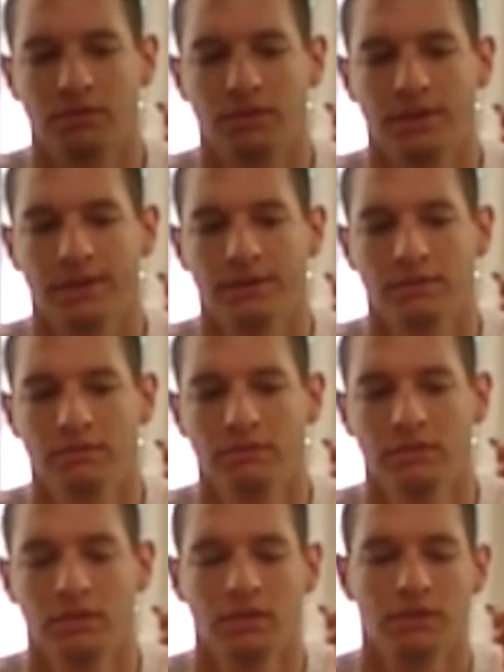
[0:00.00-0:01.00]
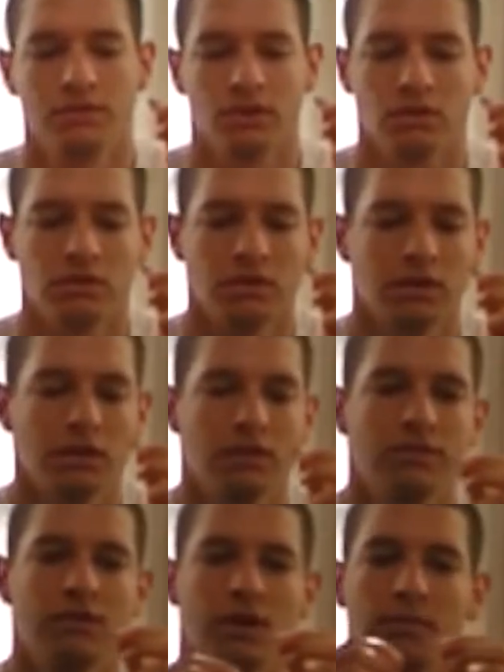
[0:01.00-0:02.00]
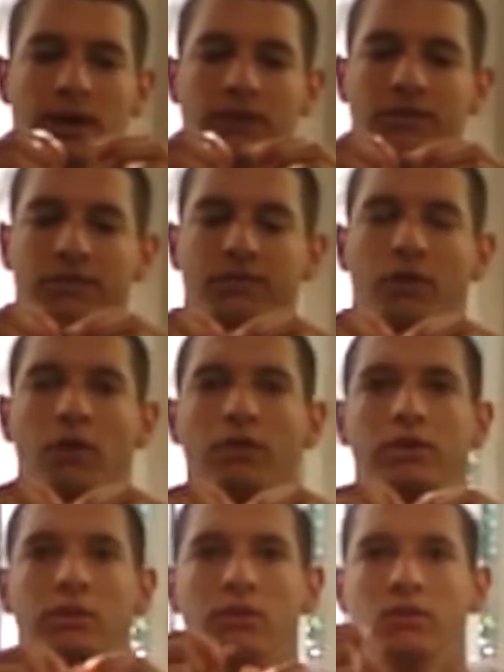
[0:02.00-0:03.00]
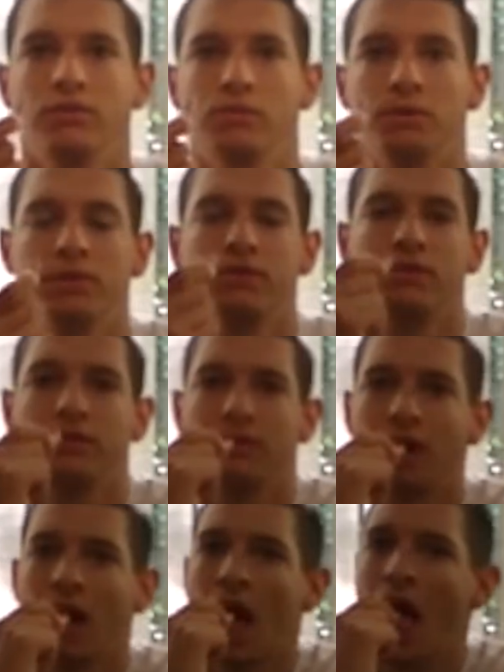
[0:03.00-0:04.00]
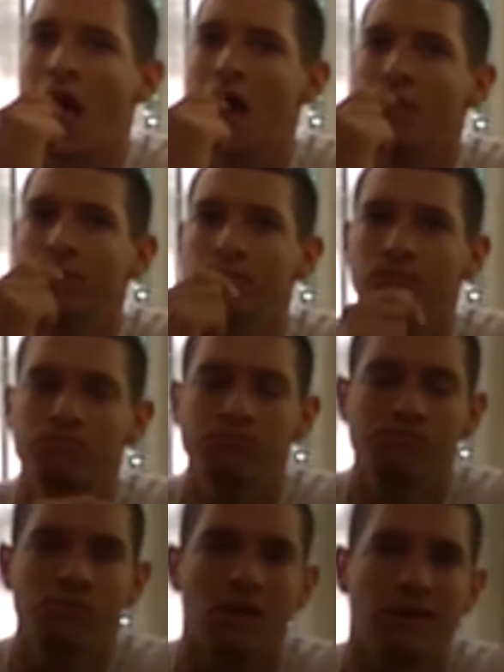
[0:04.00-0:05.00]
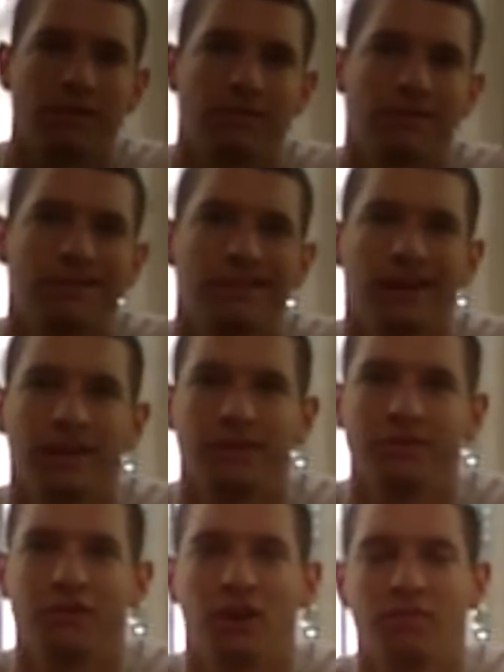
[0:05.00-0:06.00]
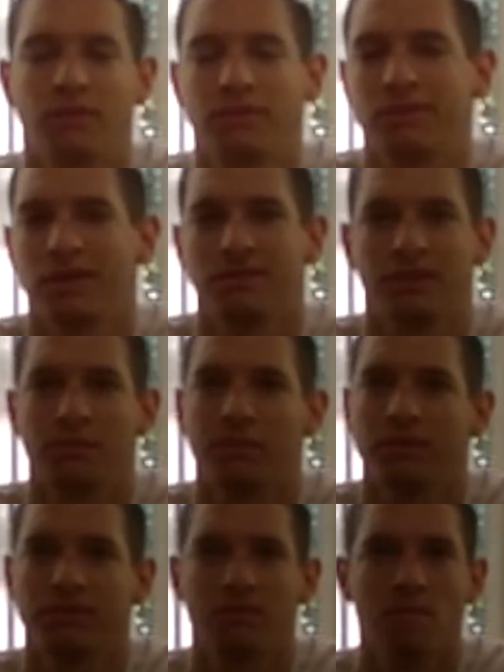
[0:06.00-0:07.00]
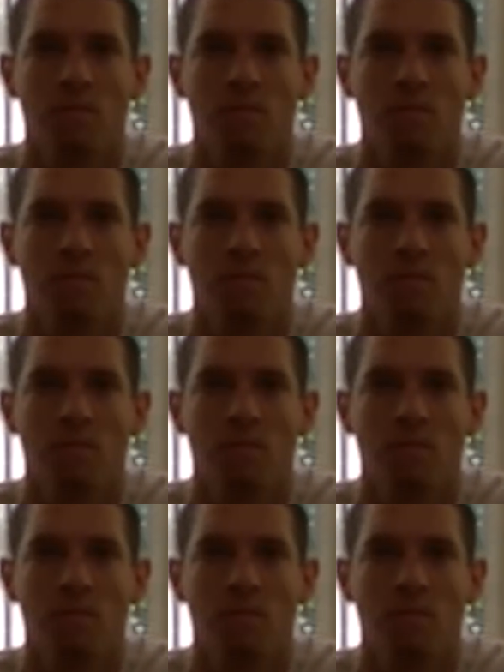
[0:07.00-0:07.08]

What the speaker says: There you go. So it's not much. So all you do is you put this on your tongue, and you're going to let it dissolve. It doesn't taste like much.